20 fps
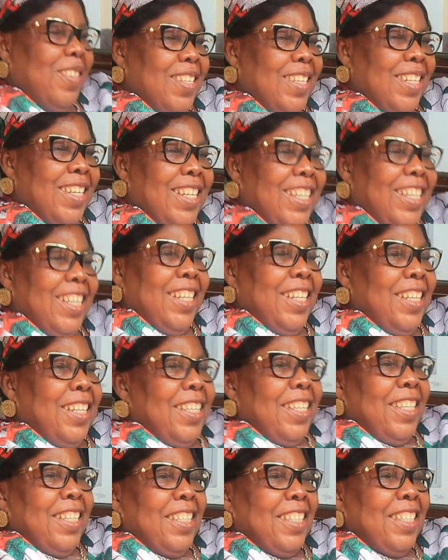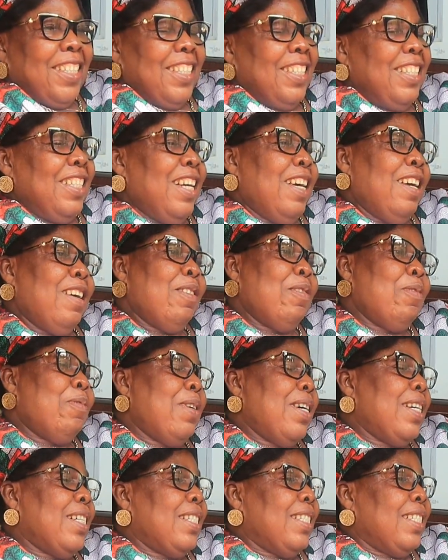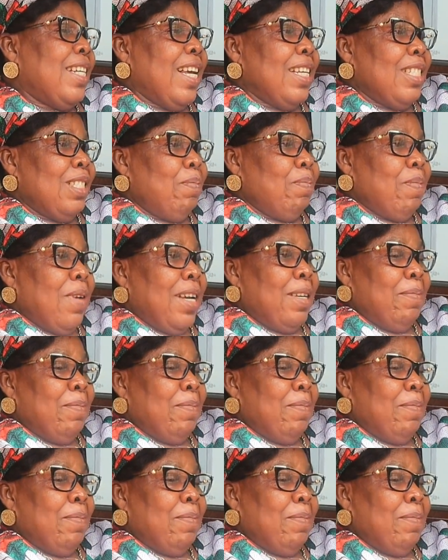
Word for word: like in the area of Fuma like oh, this? Well, that's